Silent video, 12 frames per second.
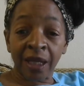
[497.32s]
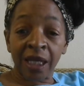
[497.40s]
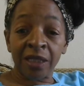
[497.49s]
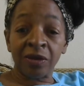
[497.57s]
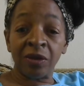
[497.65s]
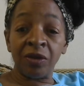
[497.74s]

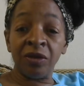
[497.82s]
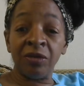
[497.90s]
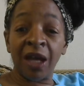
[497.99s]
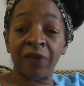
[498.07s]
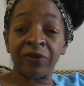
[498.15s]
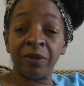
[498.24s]
So you
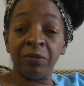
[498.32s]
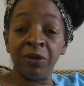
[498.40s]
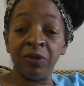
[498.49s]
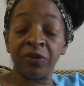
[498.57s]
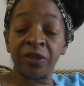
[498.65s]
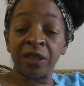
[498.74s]
have to
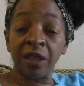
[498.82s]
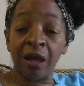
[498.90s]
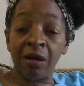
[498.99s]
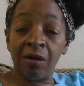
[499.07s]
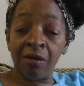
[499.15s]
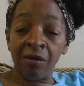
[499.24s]
move
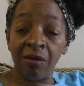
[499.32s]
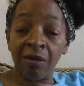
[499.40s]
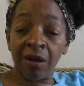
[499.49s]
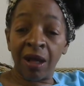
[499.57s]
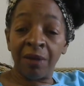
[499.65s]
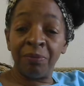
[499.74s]
slow,
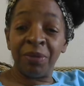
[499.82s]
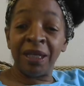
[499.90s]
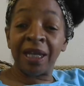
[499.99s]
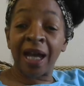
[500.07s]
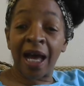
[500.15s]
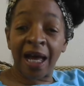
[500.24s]
be
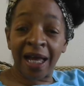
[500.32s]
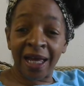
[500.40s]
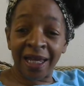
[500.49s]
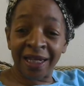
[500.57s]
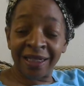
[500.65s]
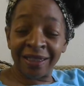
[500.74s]

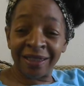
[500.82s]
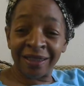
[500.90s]
kind,